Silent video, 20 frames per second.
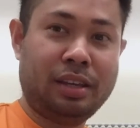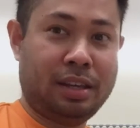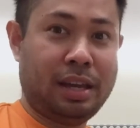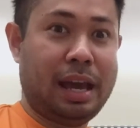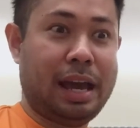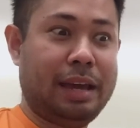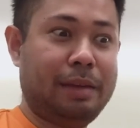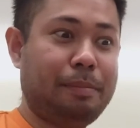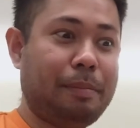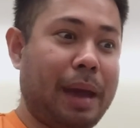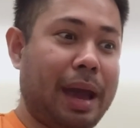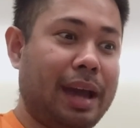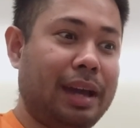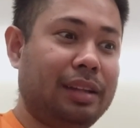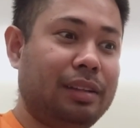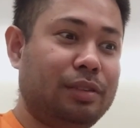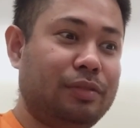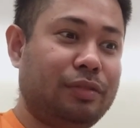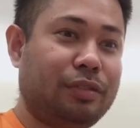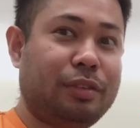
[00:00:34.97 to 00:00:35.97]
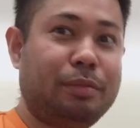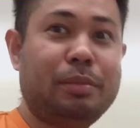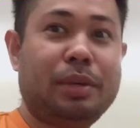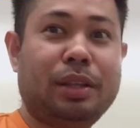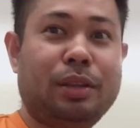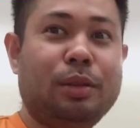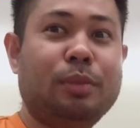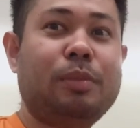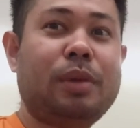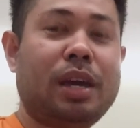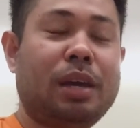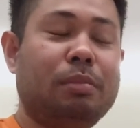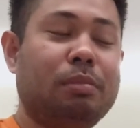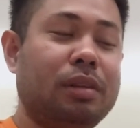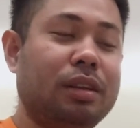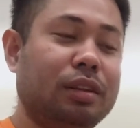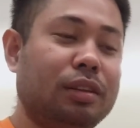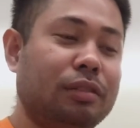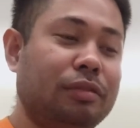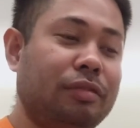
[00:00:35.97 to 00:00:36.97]
iPad for me to be
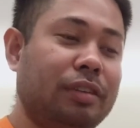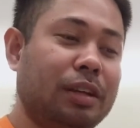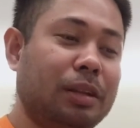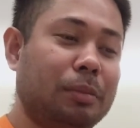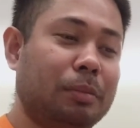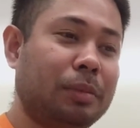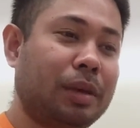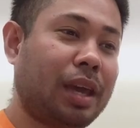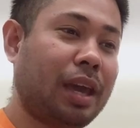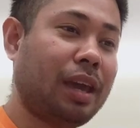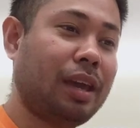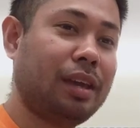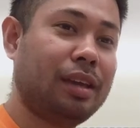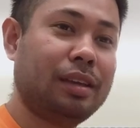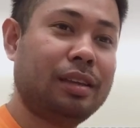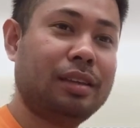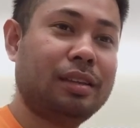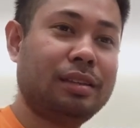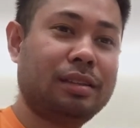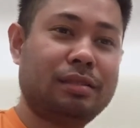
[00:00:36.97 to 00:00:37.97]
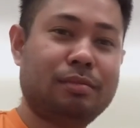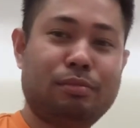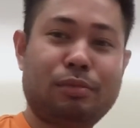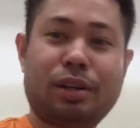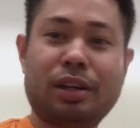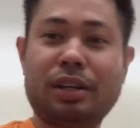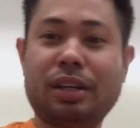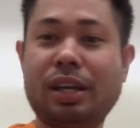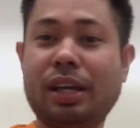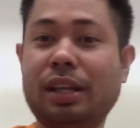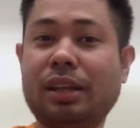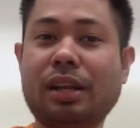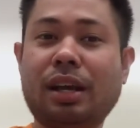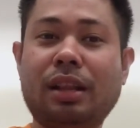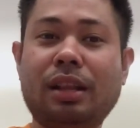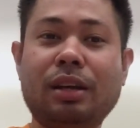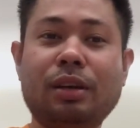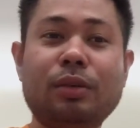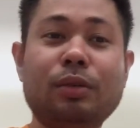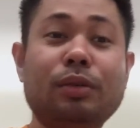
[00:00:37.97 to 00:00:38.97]
able to film kay nangita
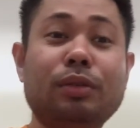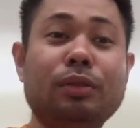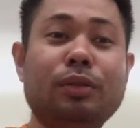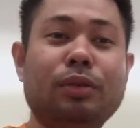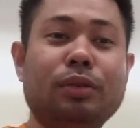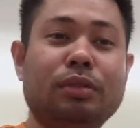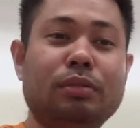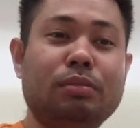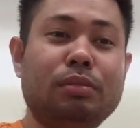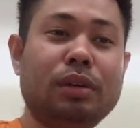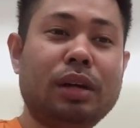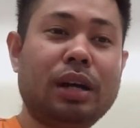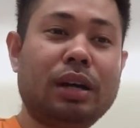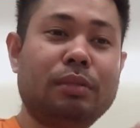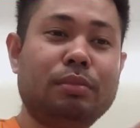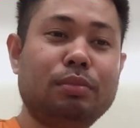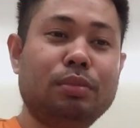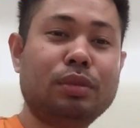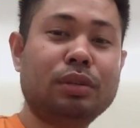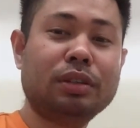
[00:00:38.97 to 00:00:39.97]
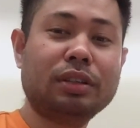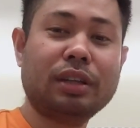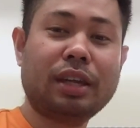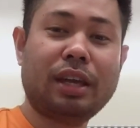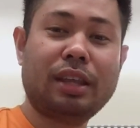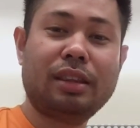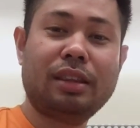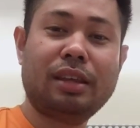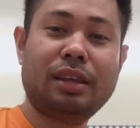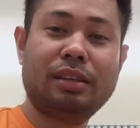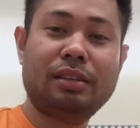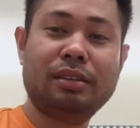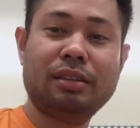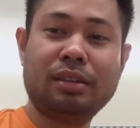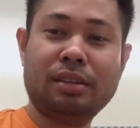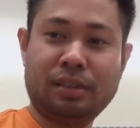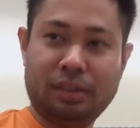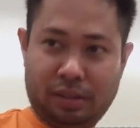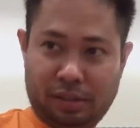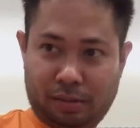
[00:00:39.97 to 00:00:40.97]
lang kog notebook and then
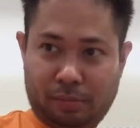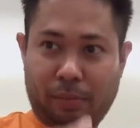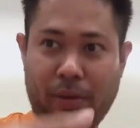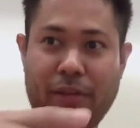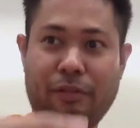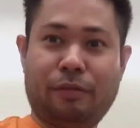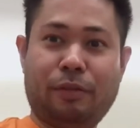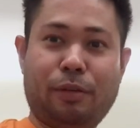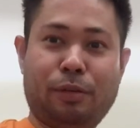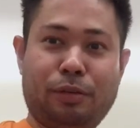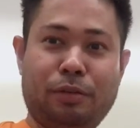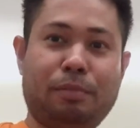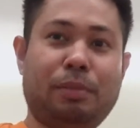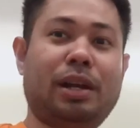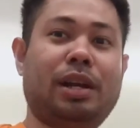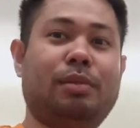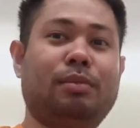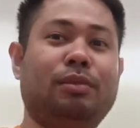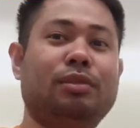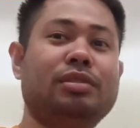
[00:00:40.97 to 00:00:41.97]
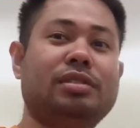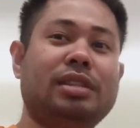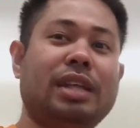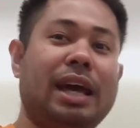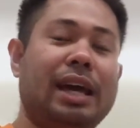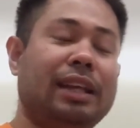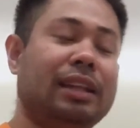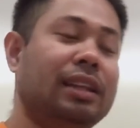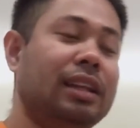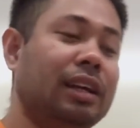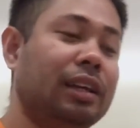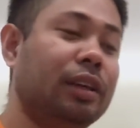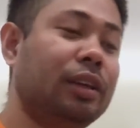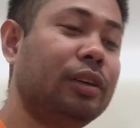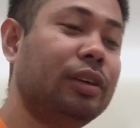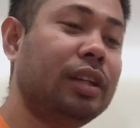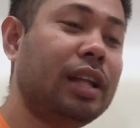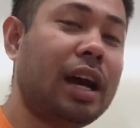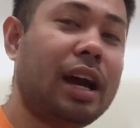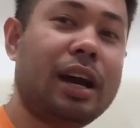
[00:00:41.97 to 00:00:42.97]
my phone para mo stand lang
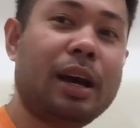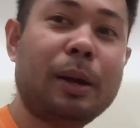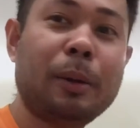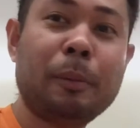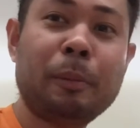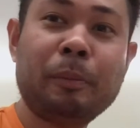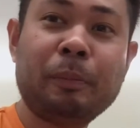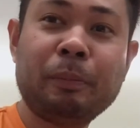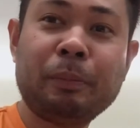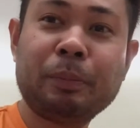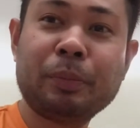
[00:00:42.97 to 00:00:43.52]
yun ang